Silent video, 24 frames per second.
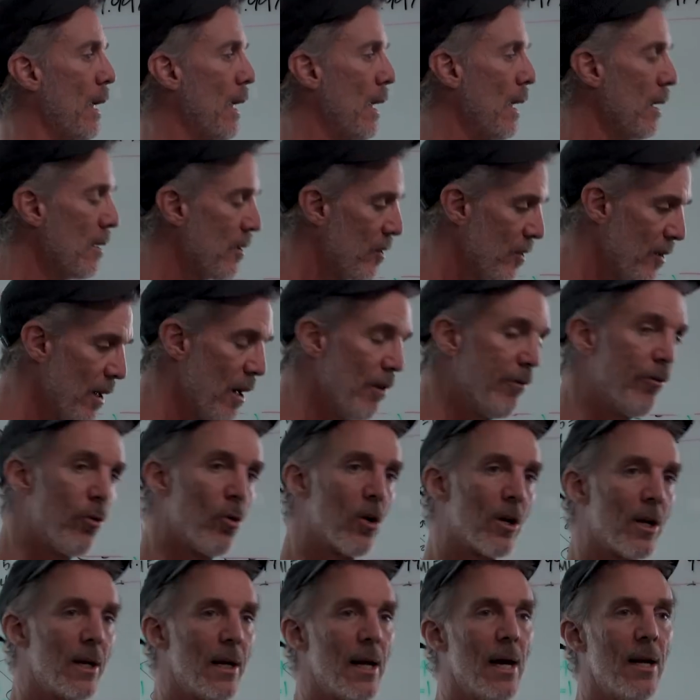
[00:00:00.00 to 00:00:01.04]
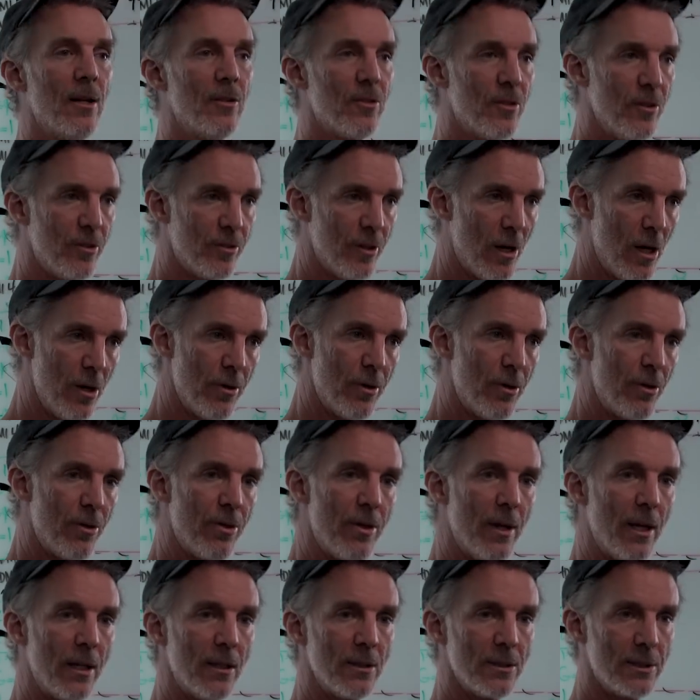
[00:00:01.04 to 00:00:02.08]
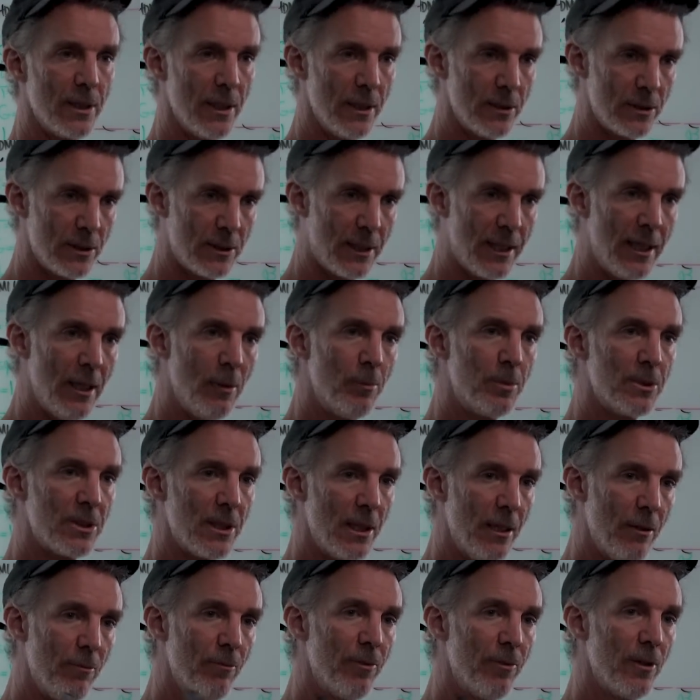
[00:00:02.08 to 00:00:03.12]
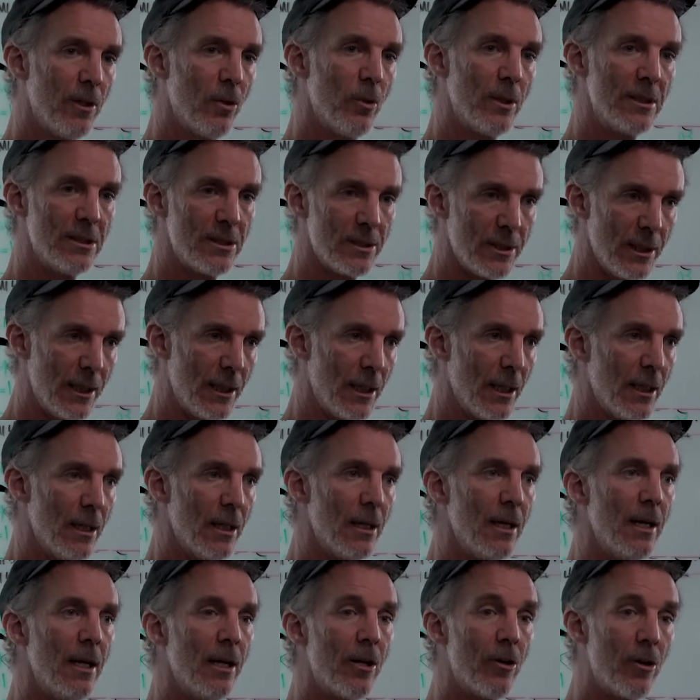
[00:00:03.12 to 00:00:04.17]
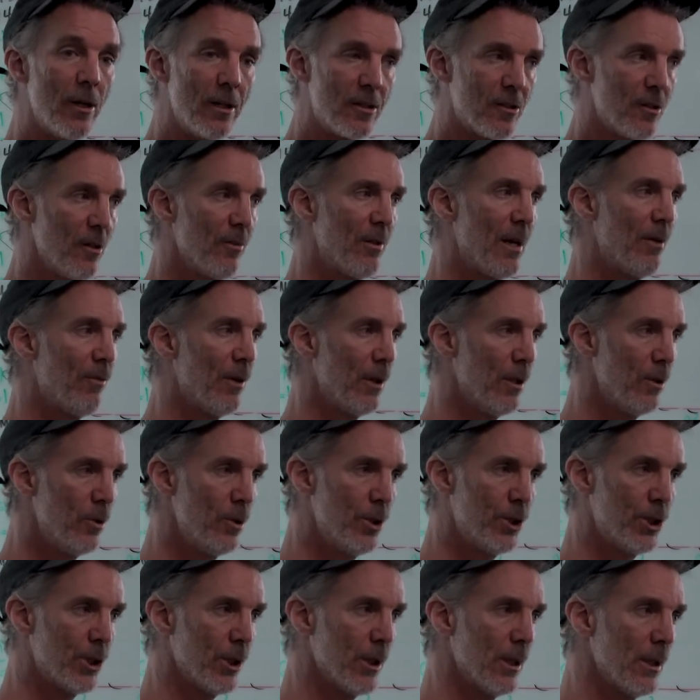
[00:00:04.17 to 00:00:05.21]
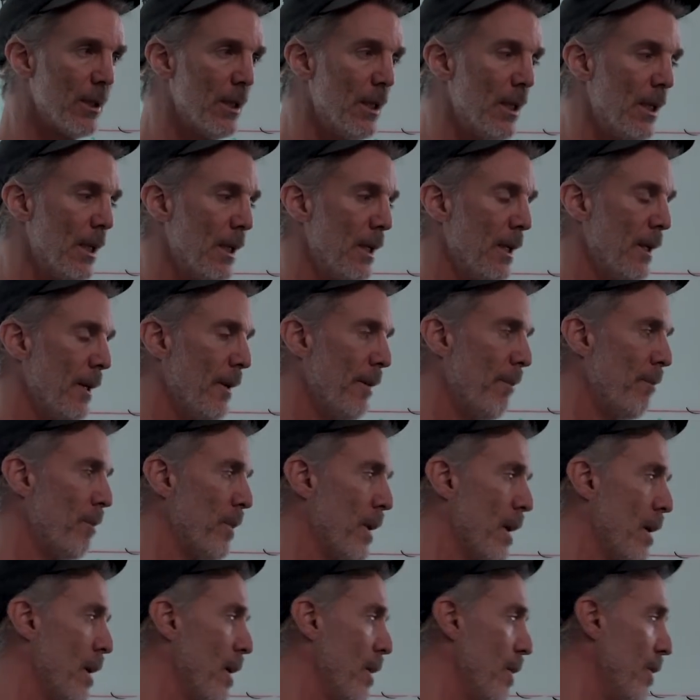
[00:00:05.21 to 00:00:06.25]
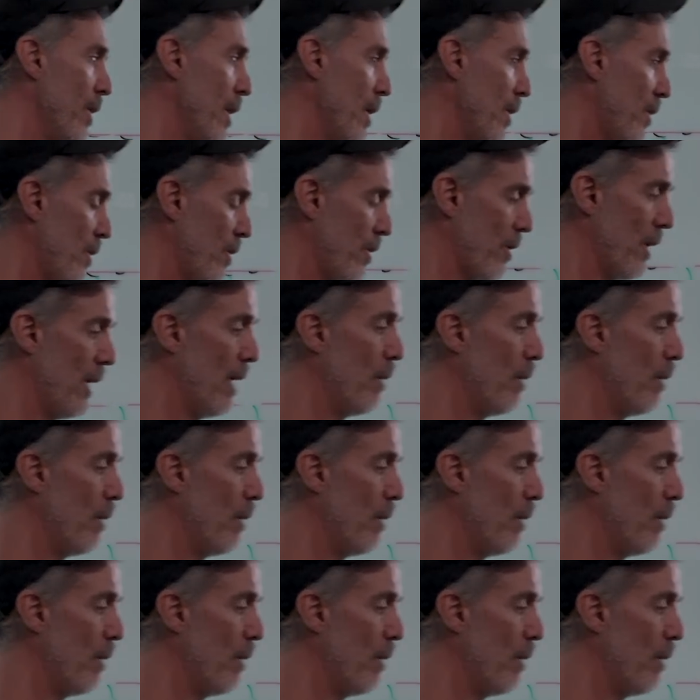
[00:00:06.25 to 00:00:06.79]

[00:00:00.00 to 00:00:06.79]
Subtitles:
it self-organizes other things. It keeps influencing in an iterative evolution this